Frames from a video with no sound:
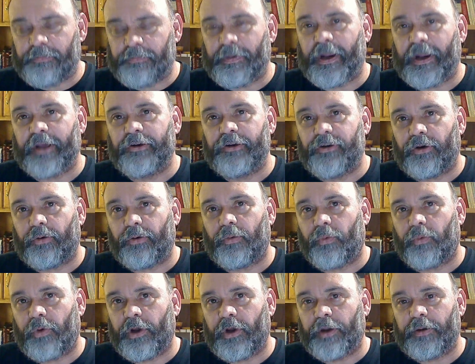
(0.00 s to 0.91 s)
but I
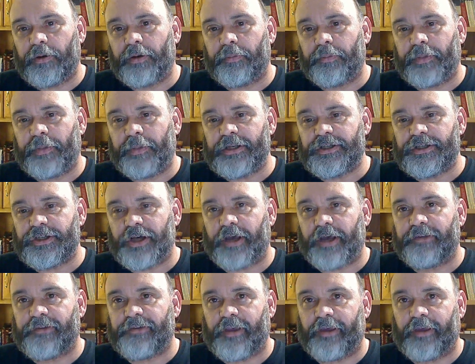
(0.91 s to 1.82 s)
don't want them to be
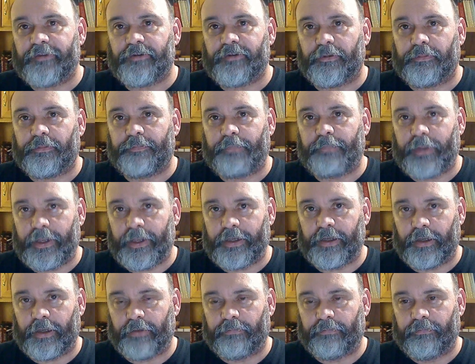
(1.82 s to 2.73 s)
just as
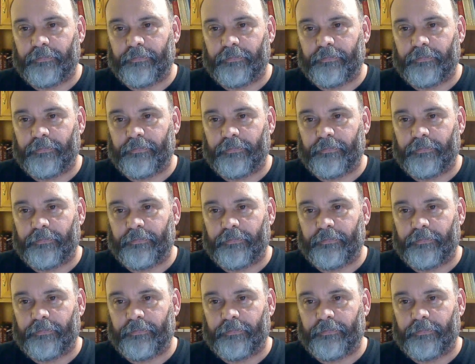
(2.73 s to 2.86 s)
opinion.